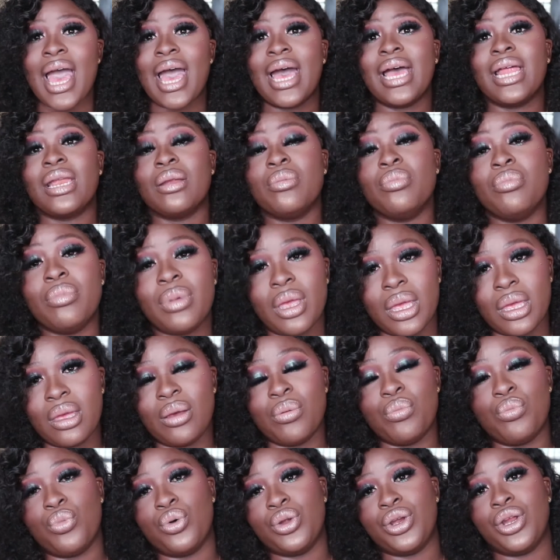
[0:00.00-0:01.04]
and
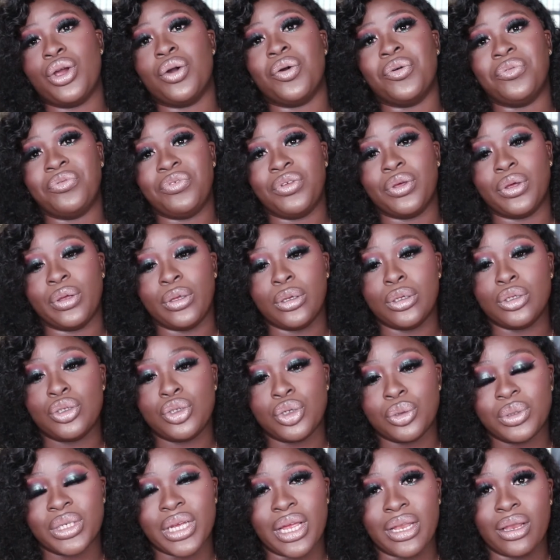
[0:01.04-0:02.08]
make money off your
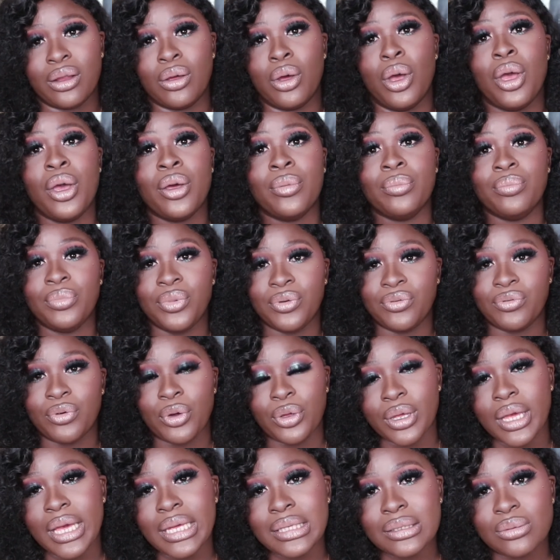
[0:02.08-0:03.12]
YouTube channel before
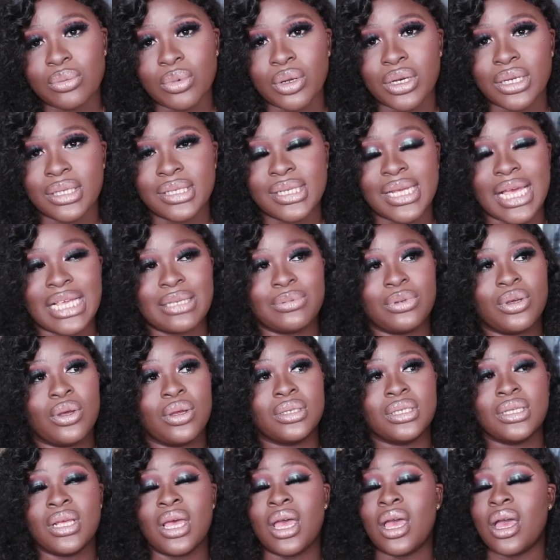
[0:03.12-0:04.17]
you get monetized,
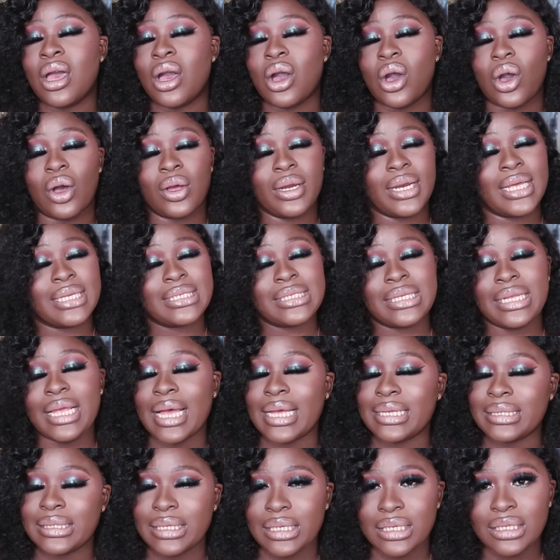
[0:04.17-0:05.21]
because honestly,
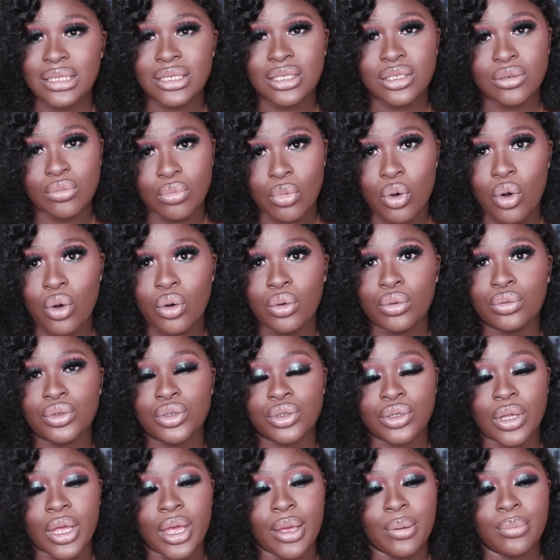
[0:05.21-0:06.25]
as a small
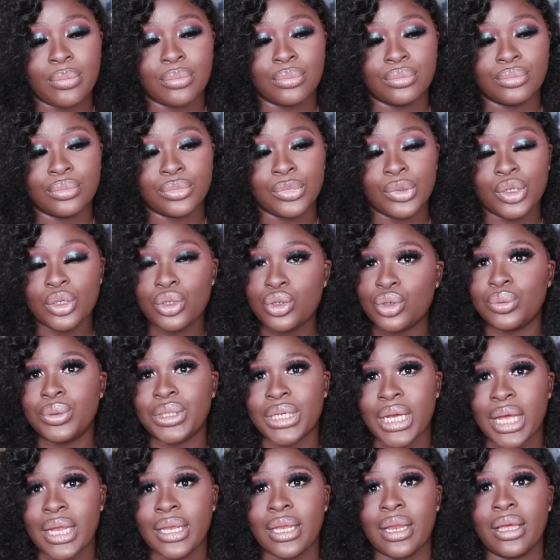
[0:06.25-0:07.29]
um, YouTube
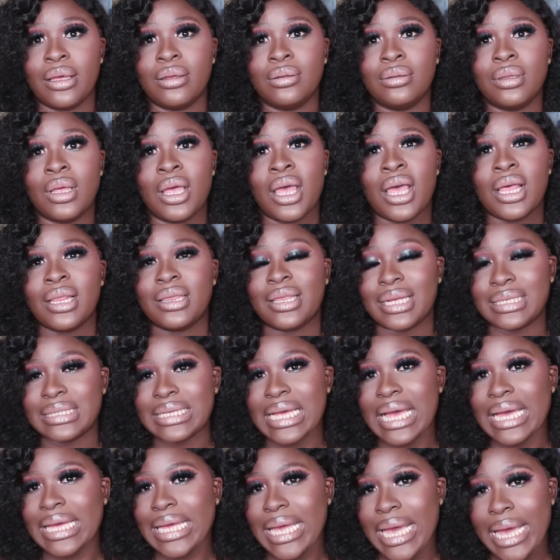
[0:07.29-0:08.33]
channel that
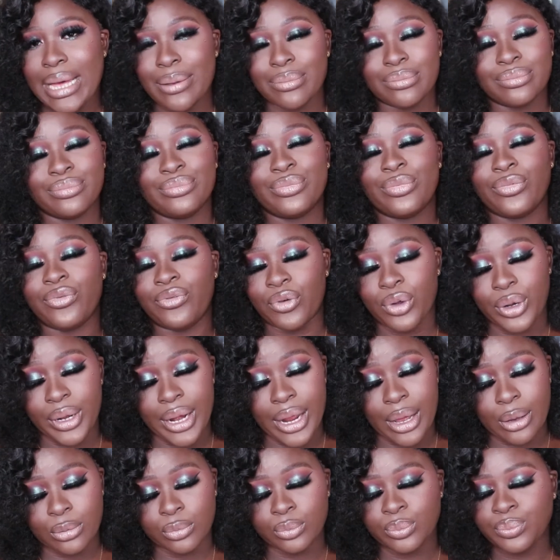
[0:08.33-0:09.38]
I am for
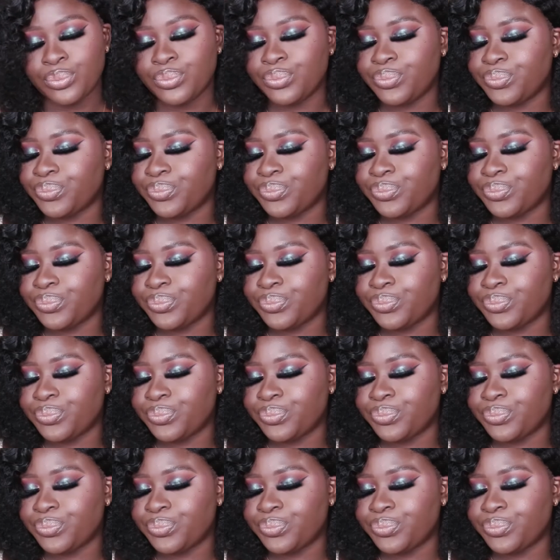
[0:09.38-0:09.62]
now,